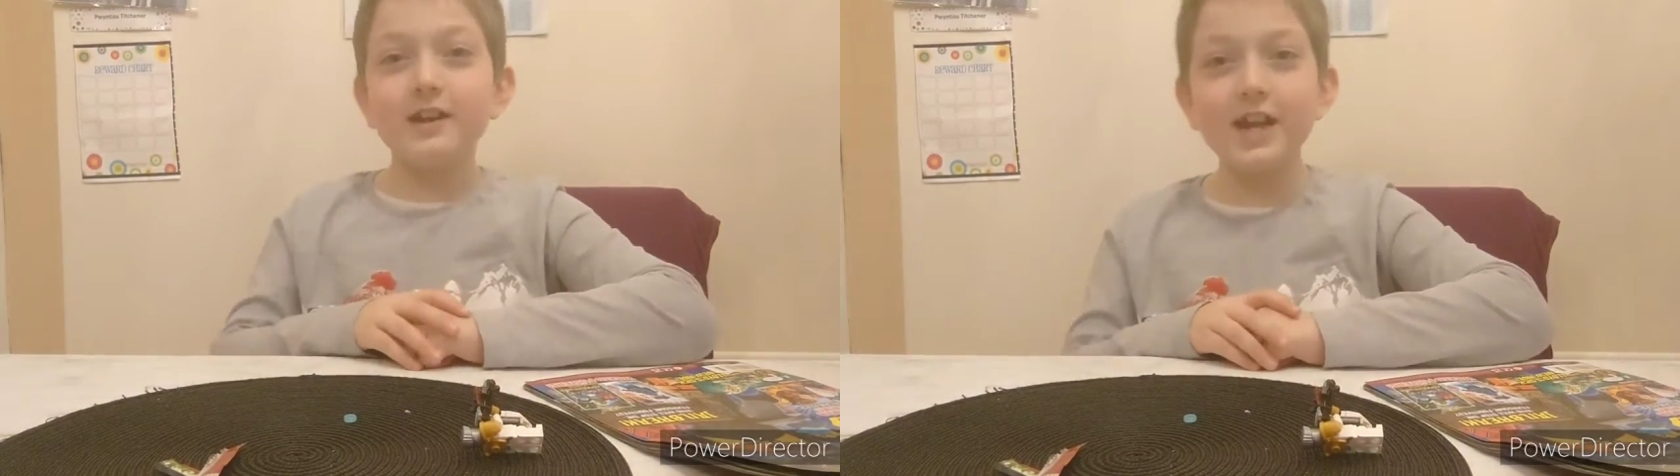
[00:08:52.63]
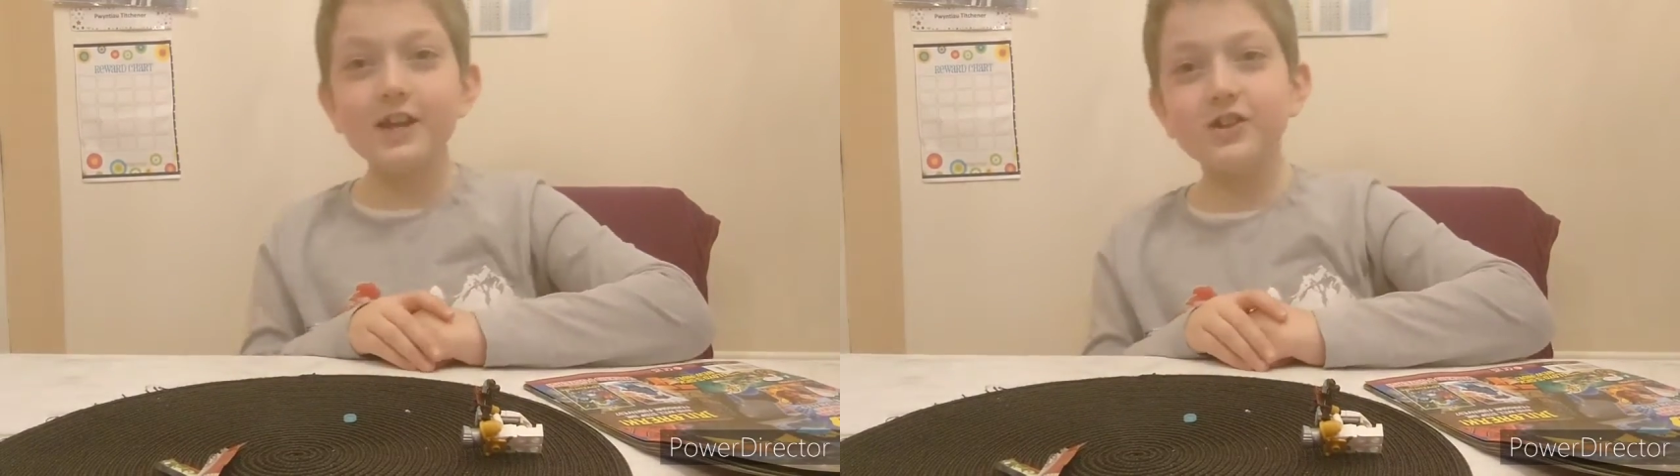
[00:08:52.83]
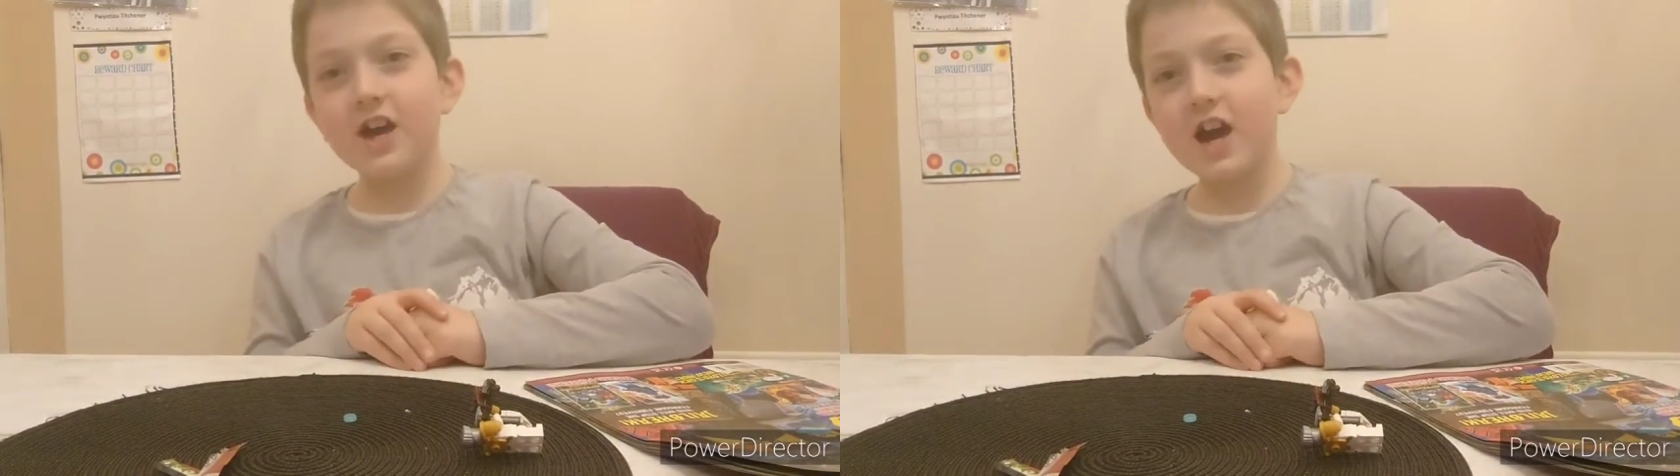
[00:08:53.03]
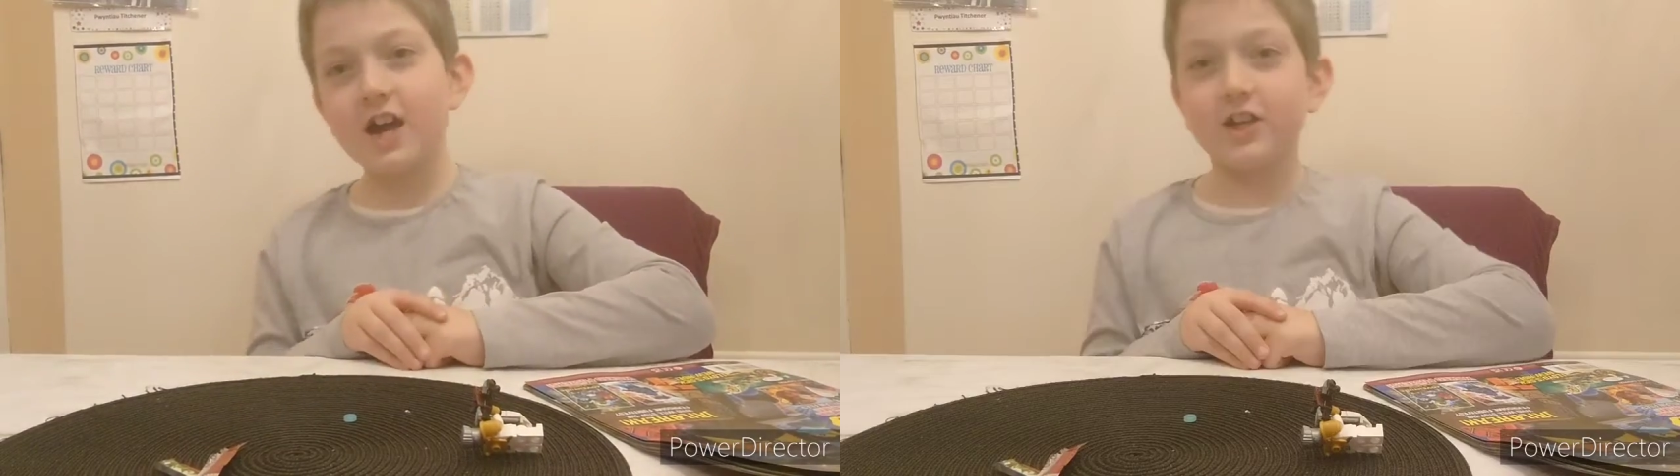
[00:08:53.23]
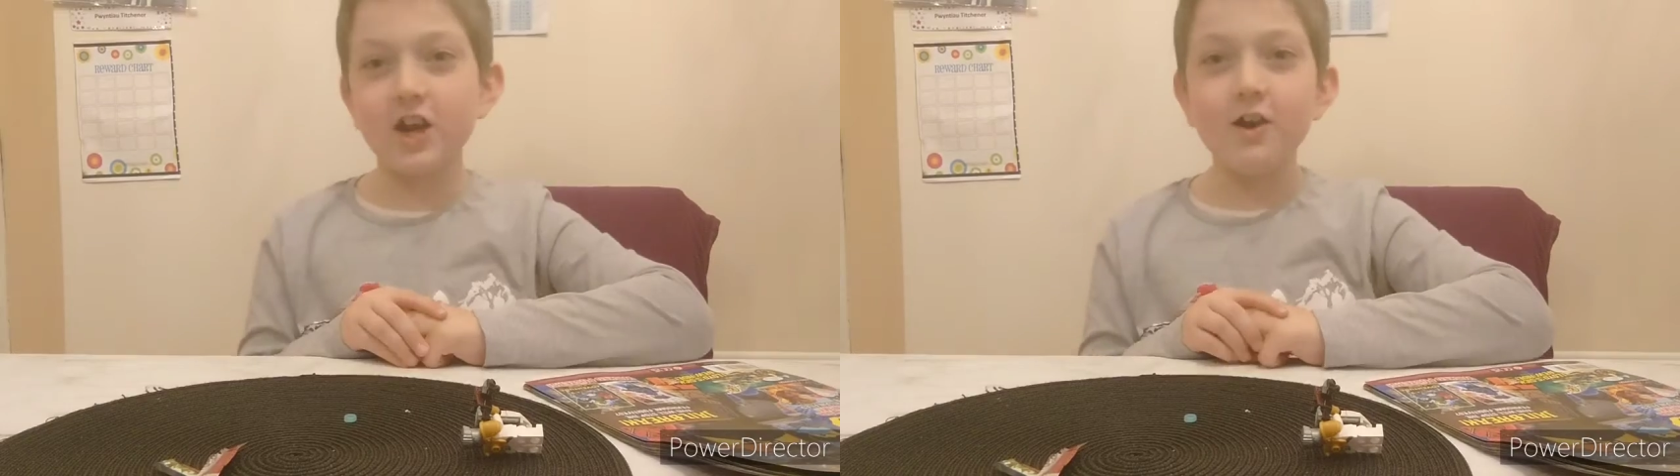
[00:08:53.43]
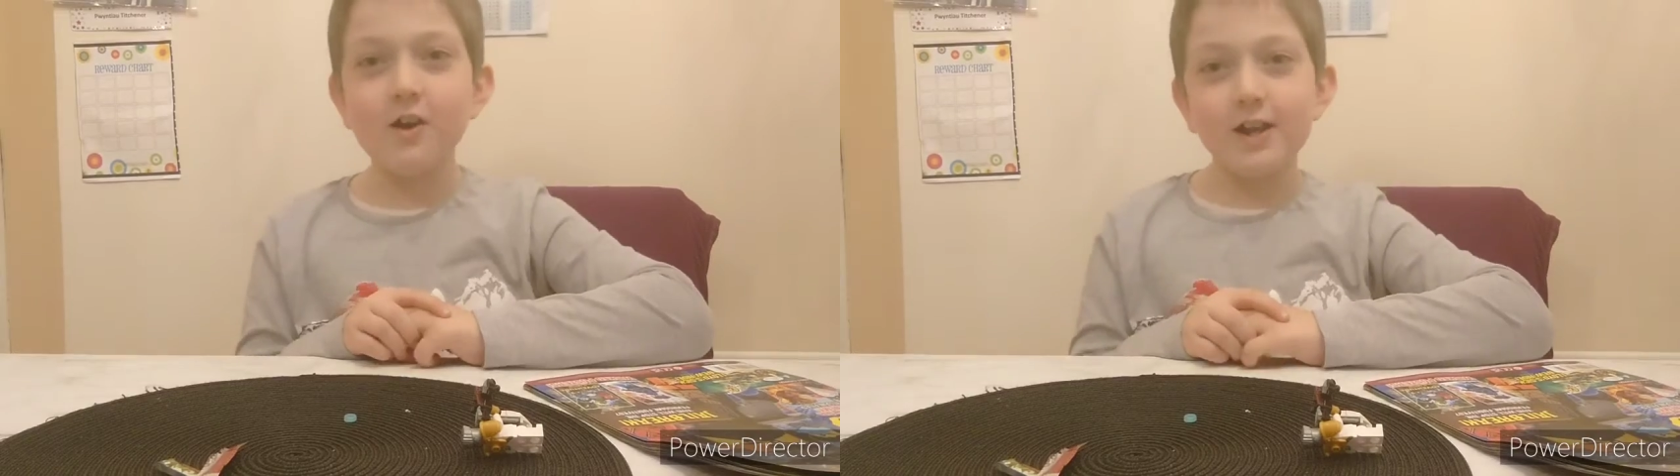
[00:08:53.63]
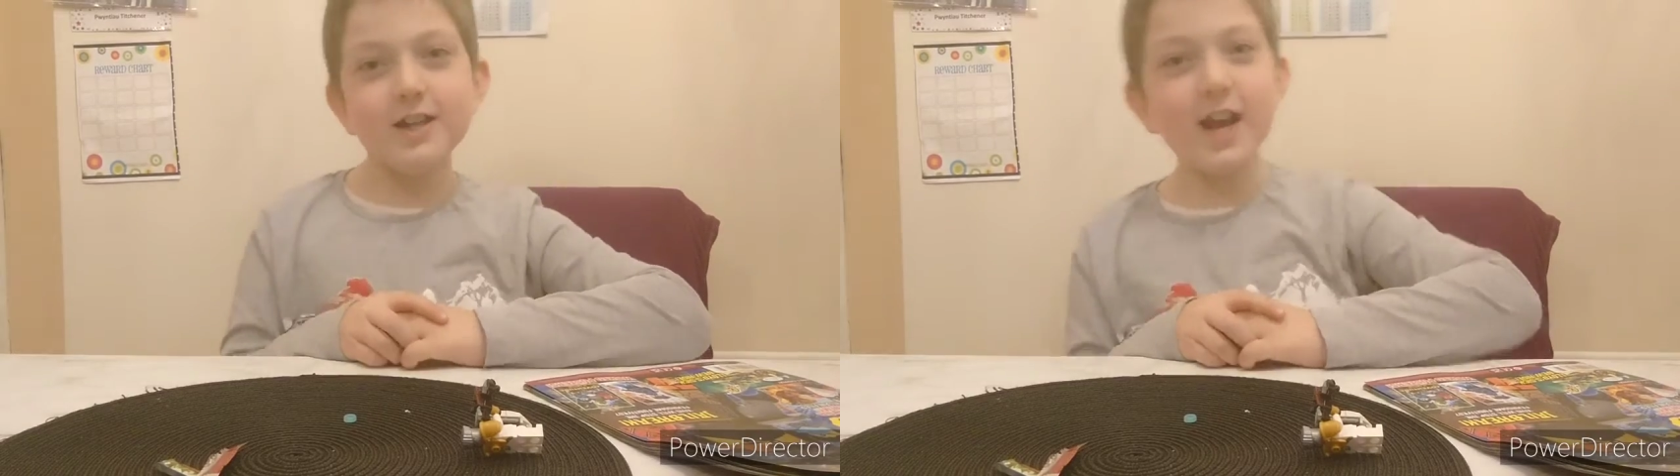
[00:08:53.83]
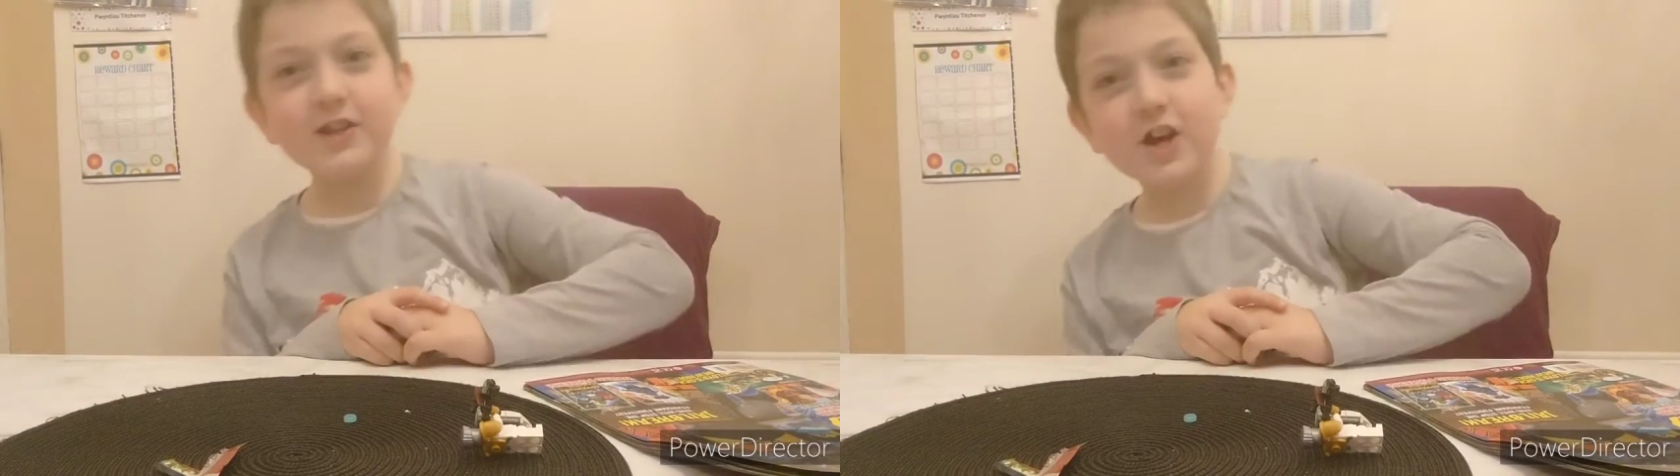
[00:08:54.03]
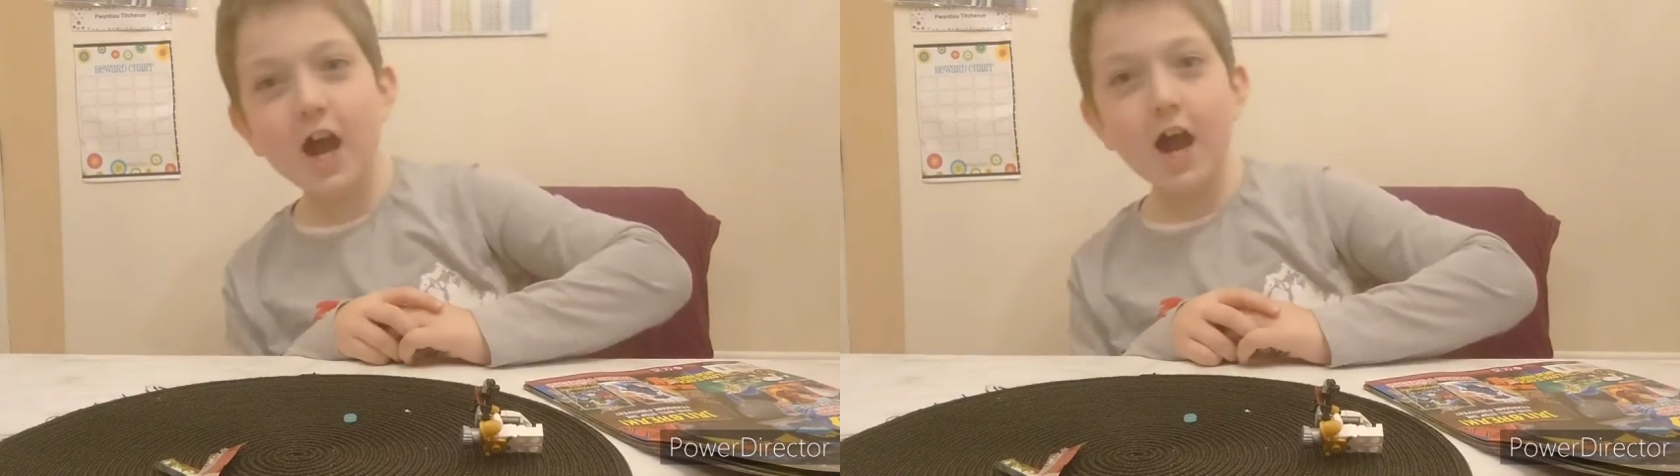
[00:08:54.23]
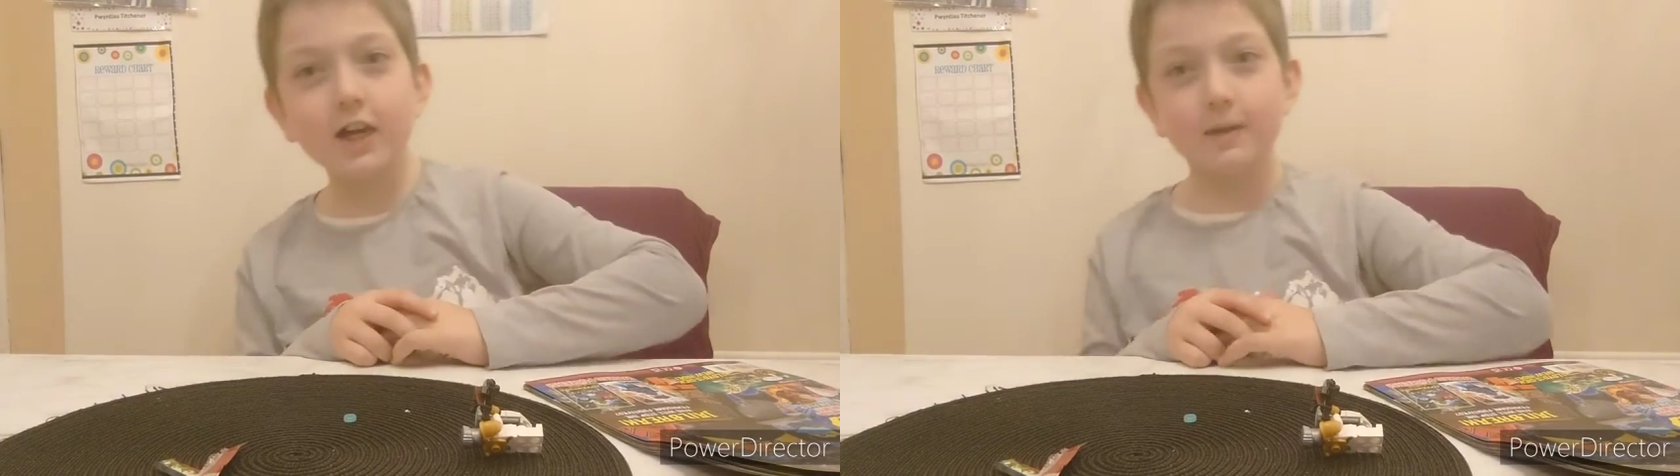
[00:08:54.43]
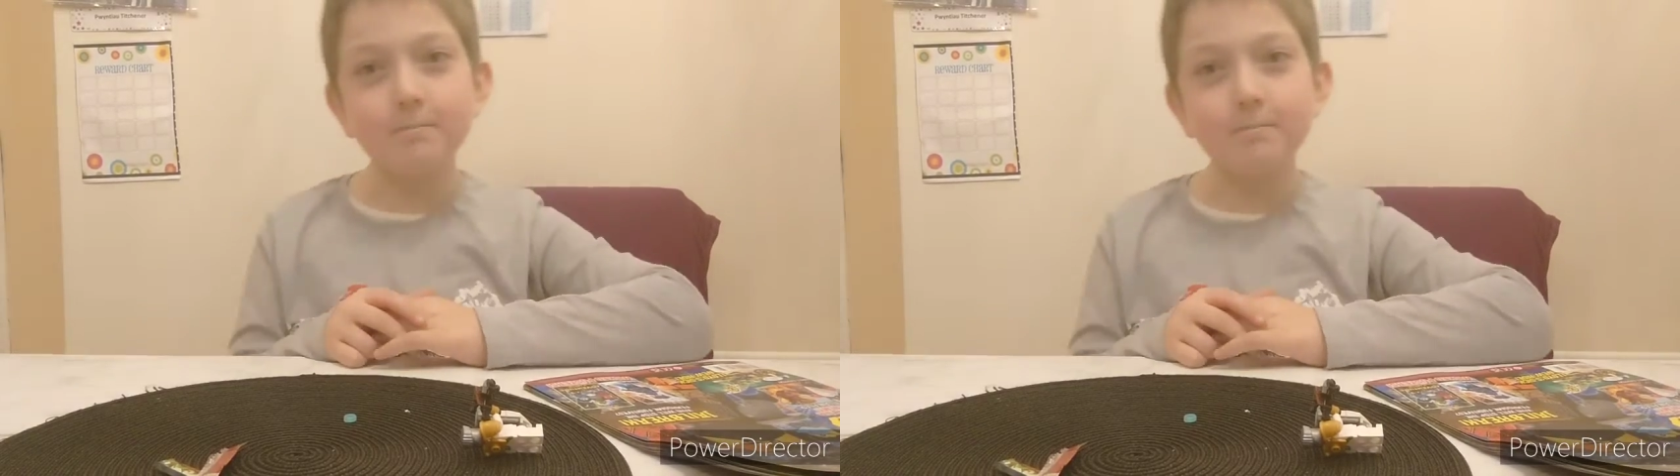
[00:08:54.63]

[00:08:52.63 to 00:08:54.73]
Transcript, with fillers: Ninjago, go, ninja,